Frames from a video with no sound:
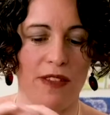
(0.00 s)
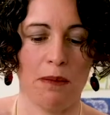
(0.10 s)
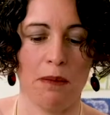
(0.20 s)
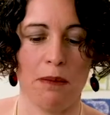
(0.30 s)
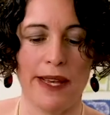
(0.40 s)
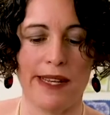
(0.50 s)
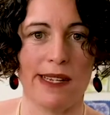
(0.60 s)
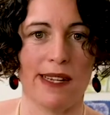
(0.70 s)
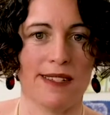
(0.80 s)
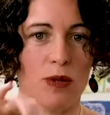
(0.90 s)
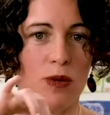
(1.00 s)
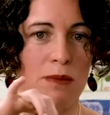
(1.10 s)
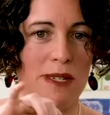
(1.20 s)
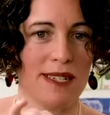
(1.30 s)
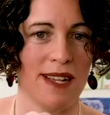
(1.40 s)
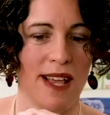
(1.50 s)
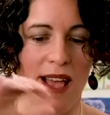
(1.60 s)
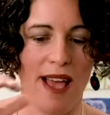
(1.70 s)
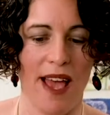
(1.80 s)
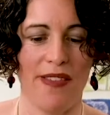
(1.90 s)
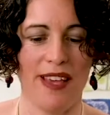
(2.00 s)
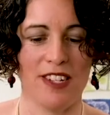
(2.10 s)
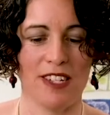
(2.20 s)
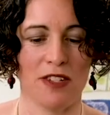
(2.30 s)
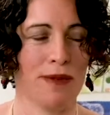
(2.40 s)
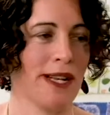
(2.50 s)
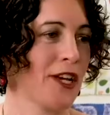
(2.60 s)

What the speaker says: them, make a little assortment, and they're just a really